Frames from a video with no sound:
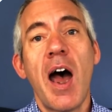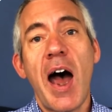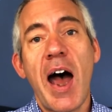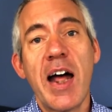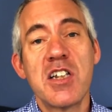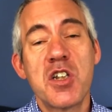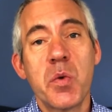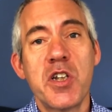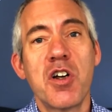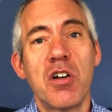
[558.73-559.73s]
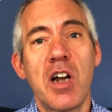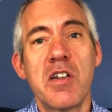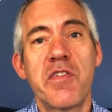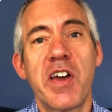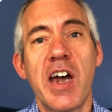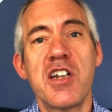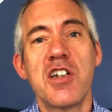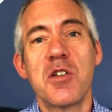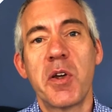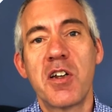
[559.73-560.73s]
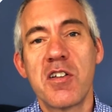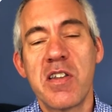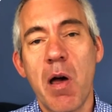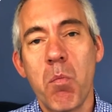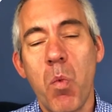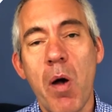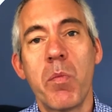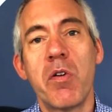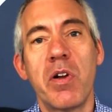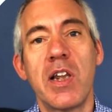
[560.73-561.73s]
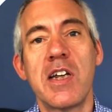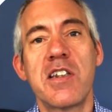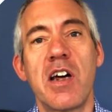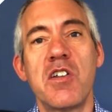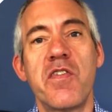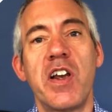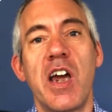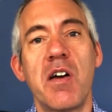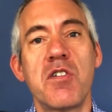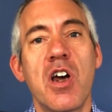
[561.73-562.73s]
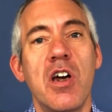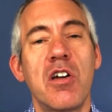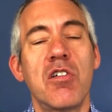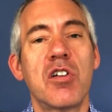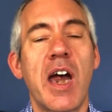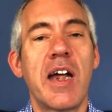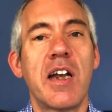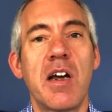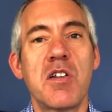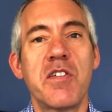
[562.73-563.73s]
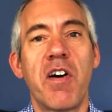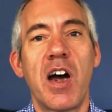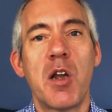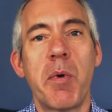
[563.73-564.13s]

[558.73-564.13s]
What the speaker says: and switch on notifications, because then when we release those videos, you'll get notified